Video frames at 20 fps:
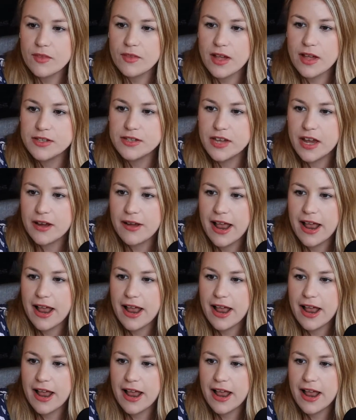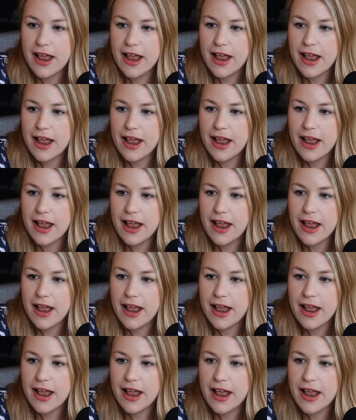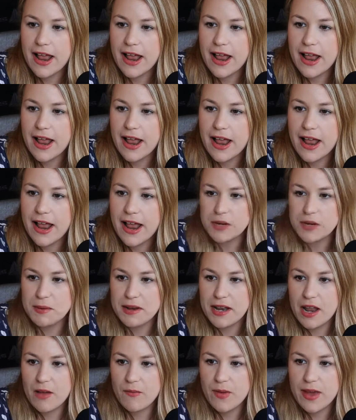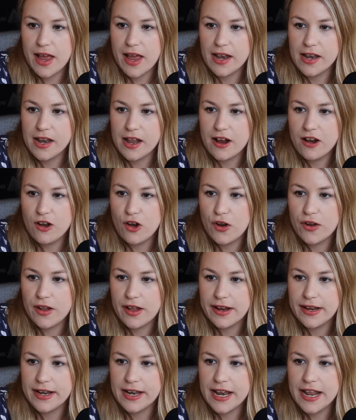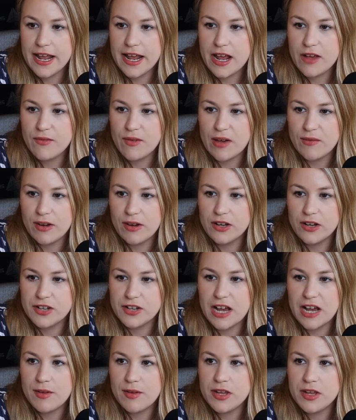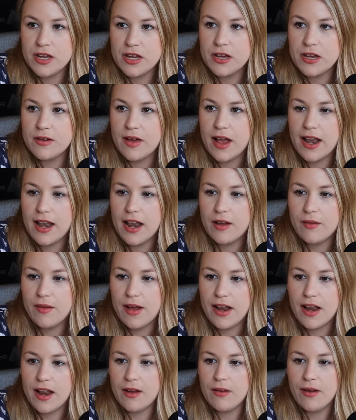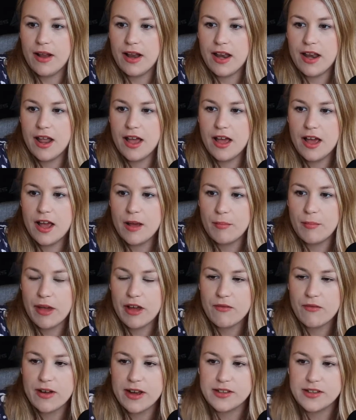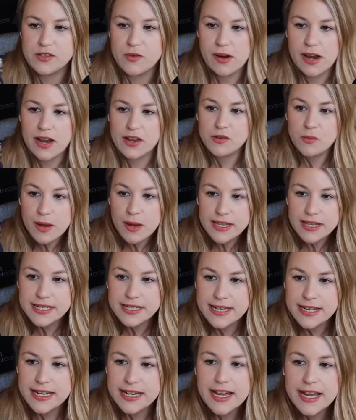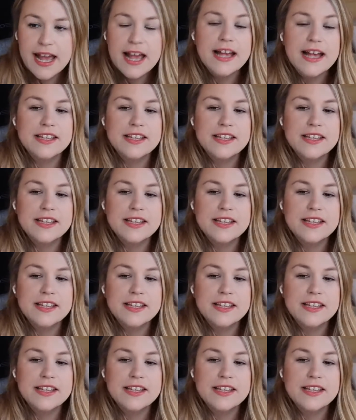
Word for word: So, hello, Miss Harlow. Crochet with Lovey, hello, Luna and Leaf, Avalanche Avenue, hello, hello, hello, My Grace 2020.